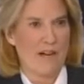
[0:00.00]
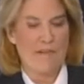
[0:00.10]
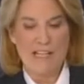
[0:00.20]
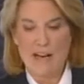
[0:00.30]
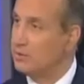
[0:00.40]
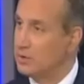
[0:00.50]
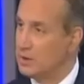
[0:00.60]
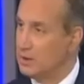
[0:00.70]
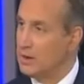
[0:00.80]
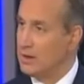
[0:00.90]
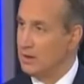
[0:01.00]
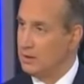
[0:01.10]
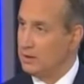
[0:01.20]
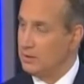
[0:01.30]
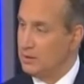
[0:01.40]

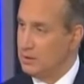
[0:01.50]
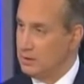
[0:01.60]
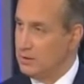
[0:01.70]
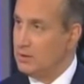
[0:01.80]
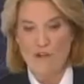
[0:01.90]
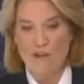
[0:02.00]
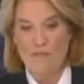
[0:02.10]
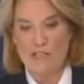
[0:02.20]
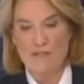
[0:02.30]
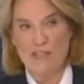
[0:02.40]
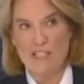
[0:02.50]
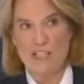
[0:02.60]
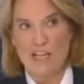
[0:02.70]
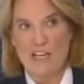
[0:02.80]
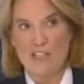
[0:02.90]
that is going to hurt, because, I mean,
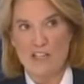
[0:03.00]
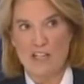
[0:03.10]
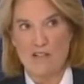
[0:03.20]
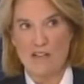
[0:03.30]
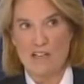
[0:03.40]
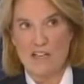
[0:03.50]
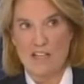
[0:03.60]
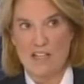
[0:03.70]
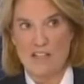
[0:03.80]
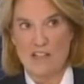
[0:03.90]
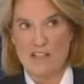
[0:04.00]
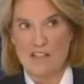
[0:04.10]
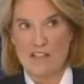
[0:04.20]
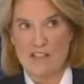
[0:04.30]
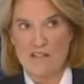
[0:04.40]
it's like,
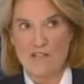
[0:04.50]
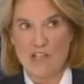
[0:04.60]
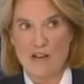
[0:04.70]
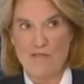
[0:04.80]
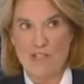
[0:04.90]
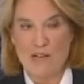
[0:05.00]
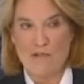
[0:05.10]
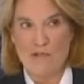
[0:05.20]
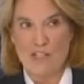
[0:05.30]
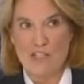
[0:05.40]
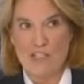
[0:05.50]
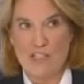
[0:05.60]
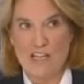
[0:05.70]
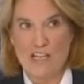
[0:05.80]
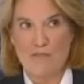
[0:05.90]
if job creation is
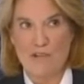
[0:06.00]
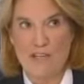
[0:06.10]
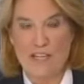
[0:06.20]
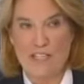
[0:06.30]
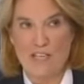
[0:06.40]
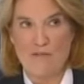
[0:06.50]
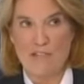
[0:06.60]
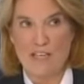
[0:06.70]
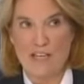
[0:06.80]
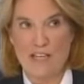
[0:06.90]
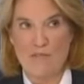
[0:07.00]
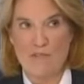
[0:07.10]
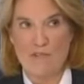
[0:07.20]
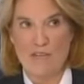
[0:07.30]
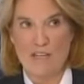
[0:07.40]
key, is when he gets hit with that
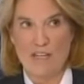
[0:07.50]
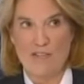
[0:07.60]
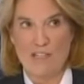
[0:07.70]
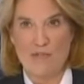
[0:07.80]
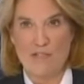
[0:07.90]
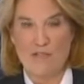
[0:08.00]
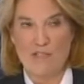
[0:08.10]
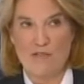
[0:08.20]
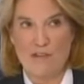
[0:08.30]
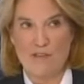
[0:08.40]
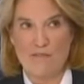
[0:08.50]
number every time he turns around.